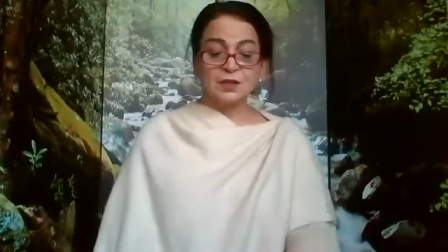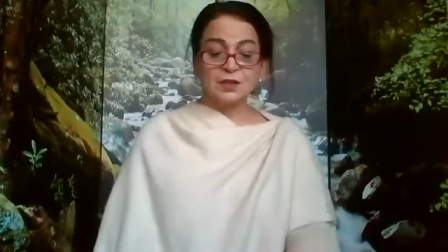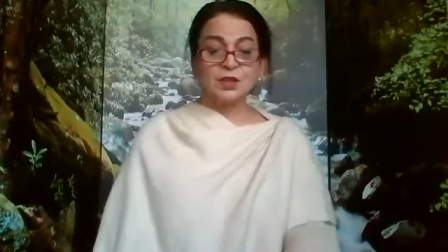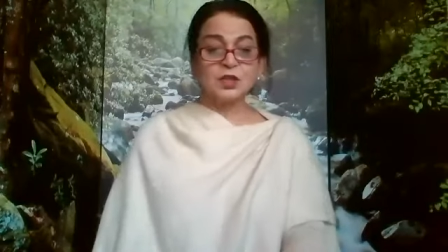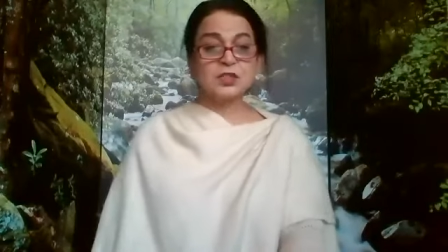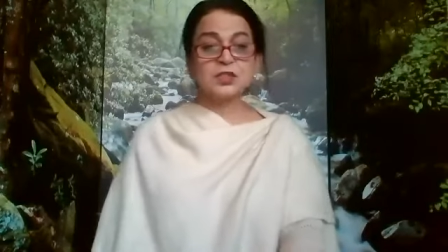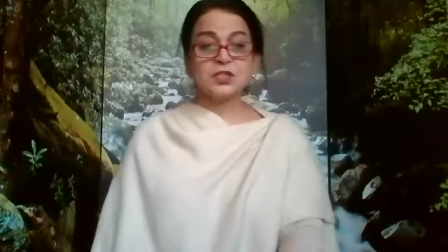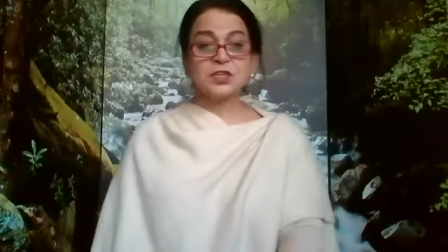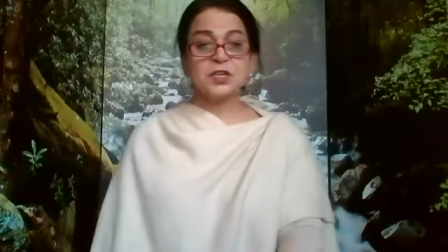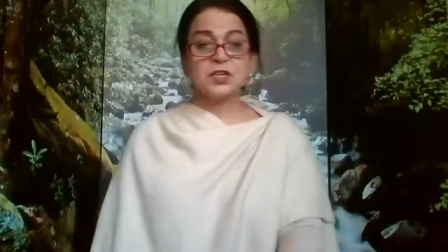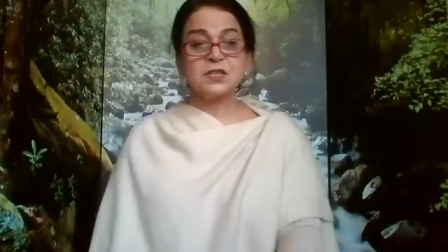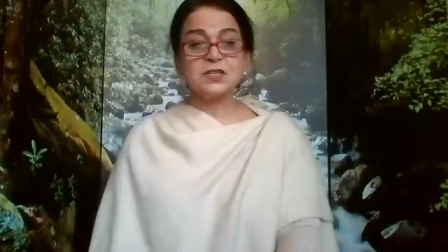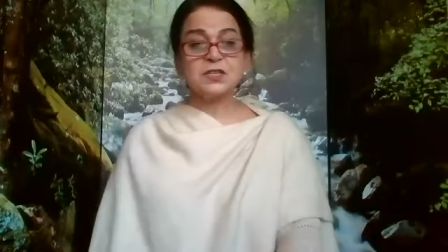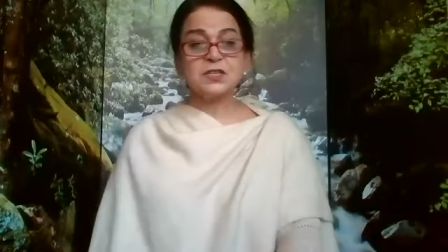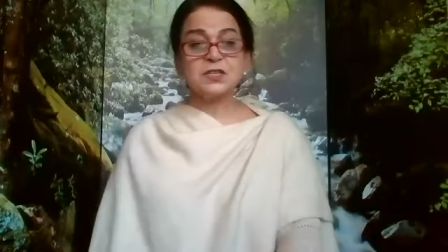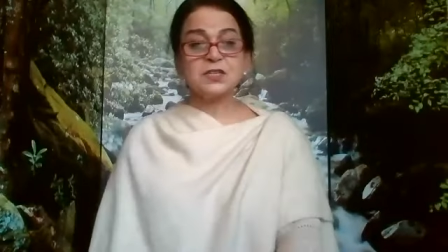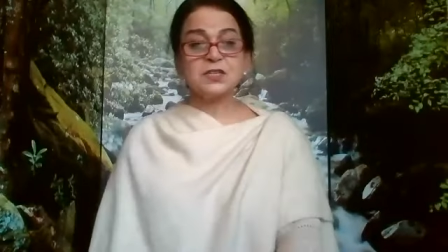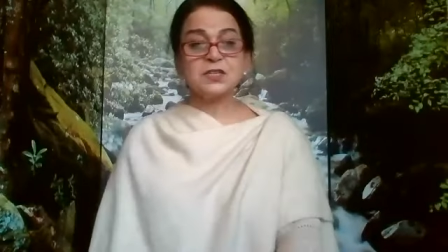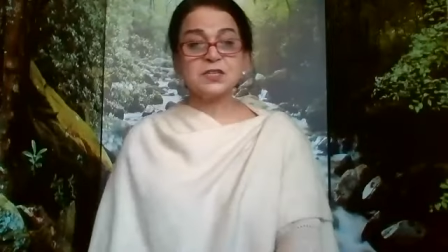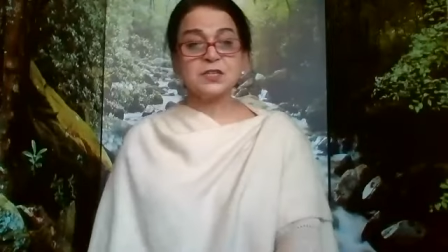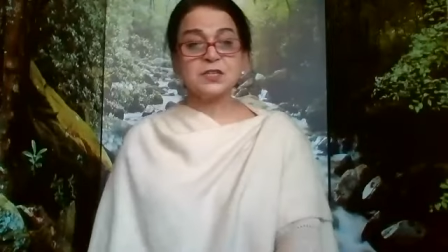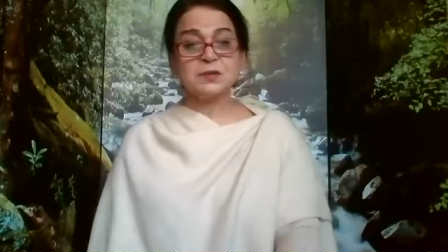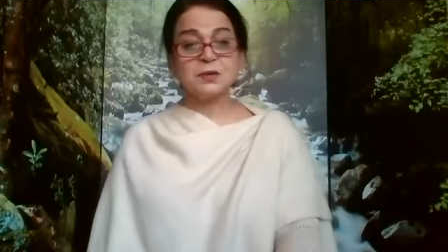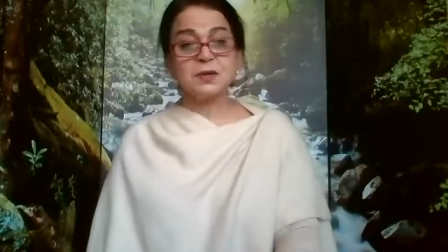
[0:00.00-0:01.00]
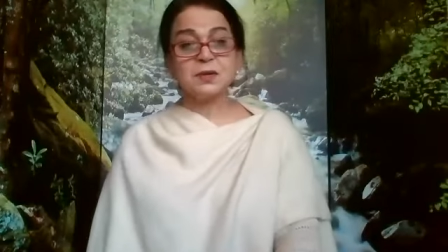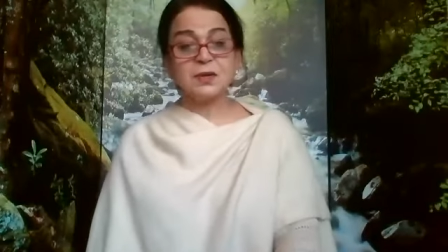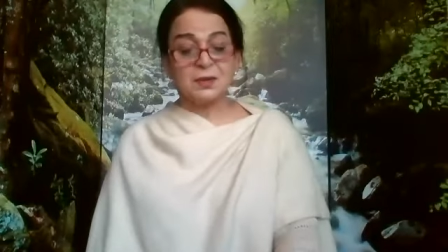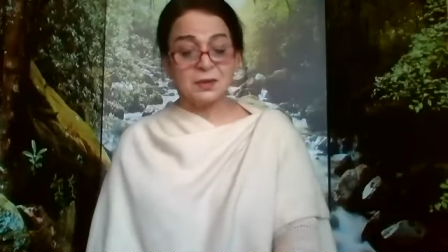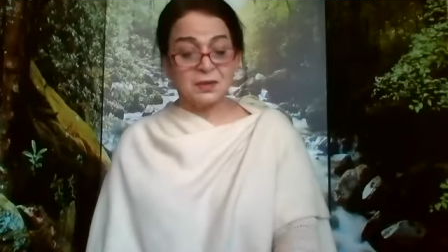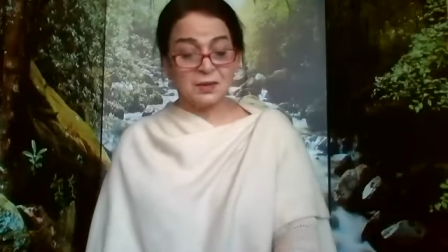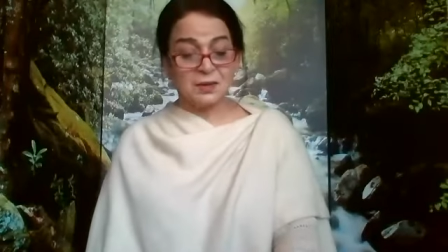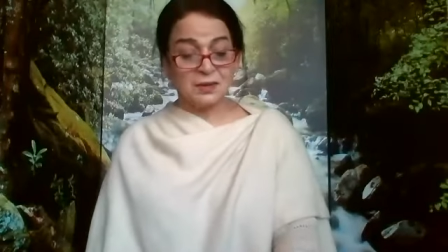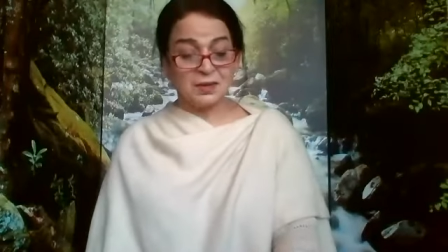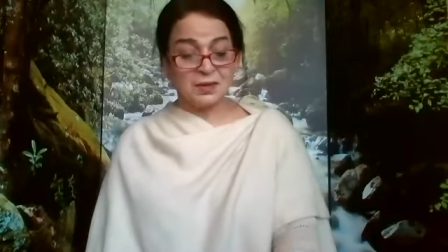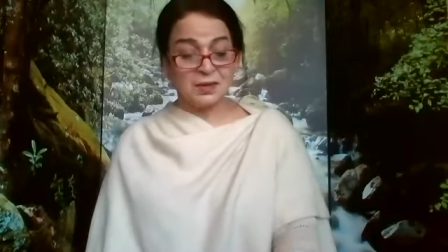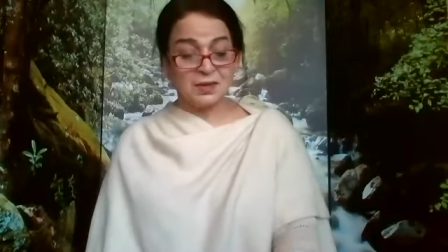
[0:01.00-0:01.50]
This is
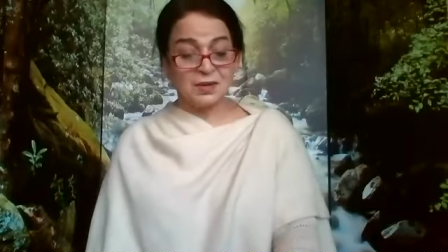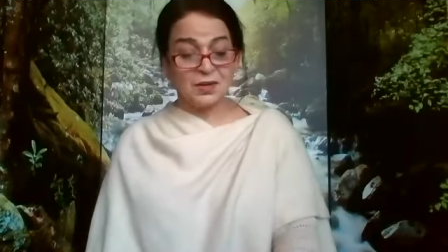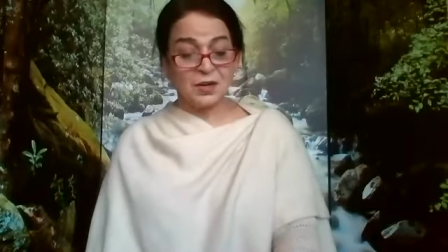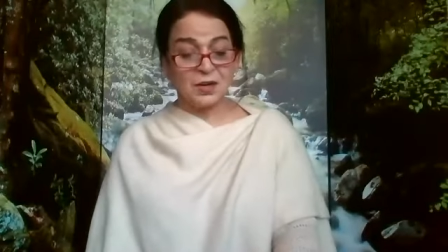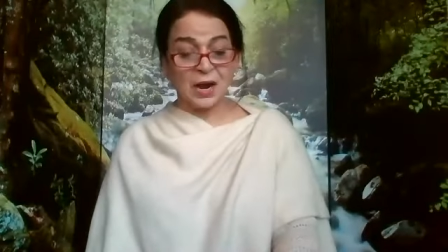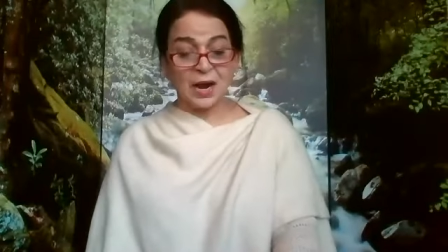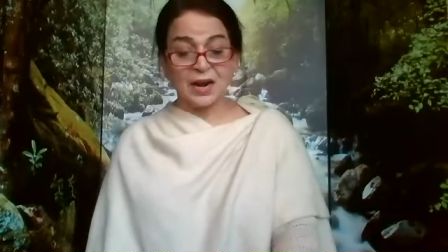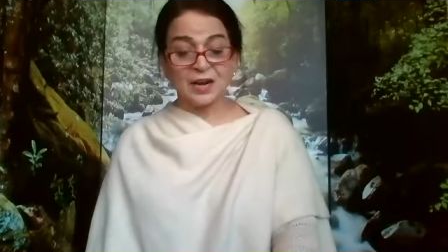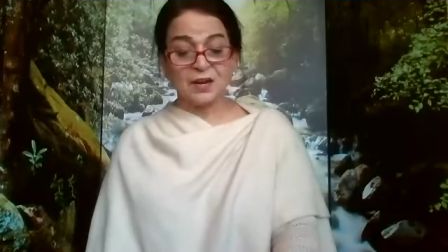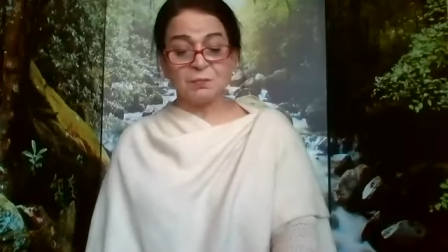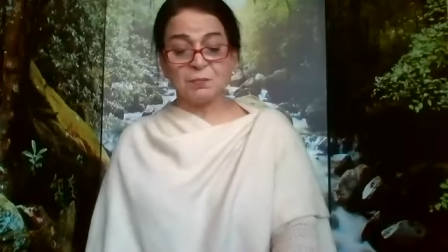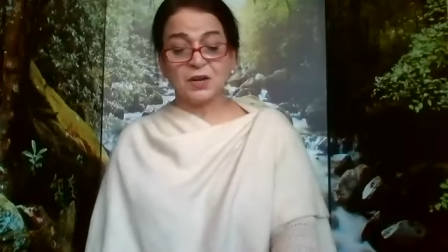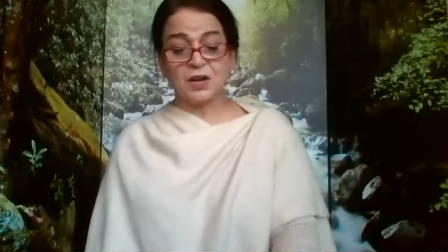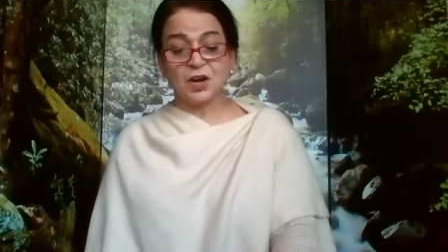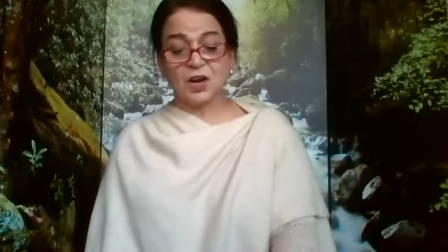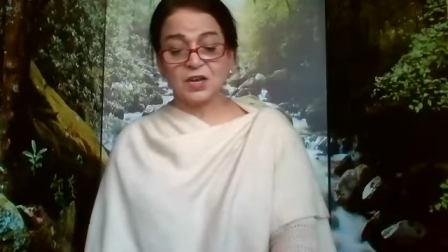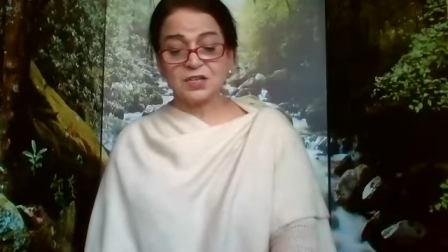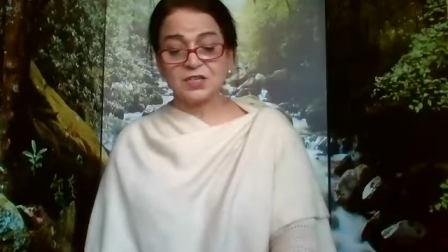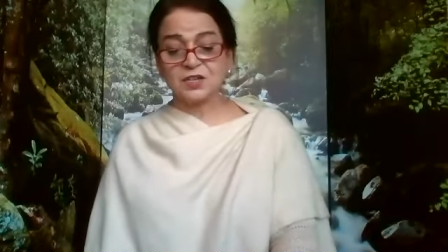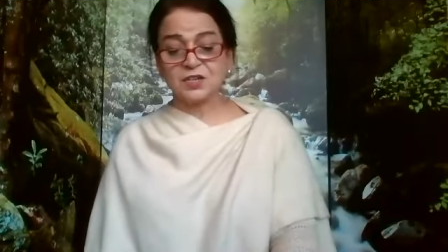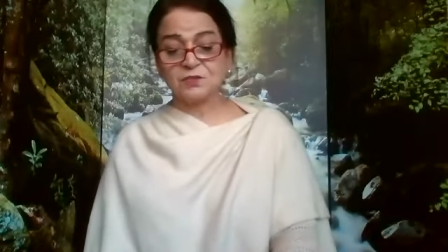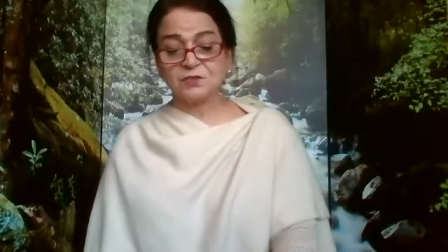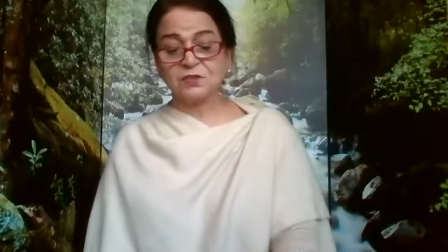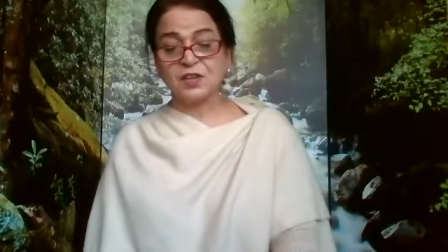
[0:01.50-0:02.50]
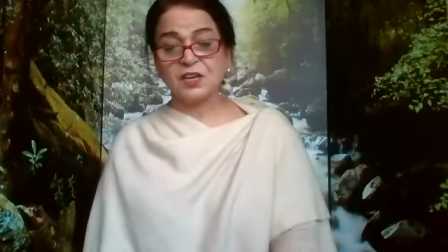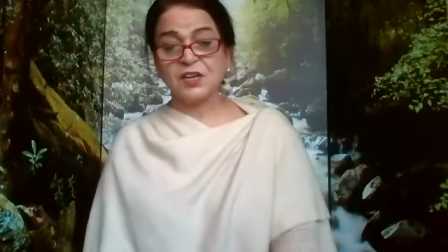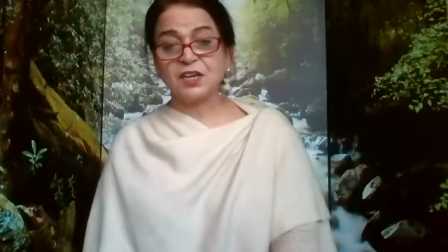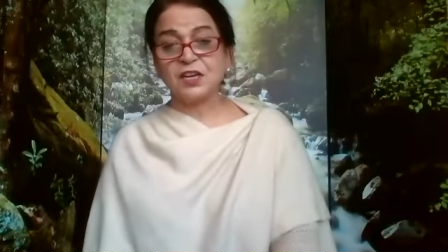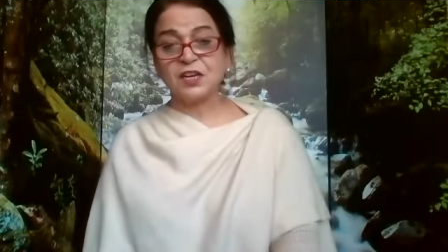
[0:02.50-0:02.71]
not because of the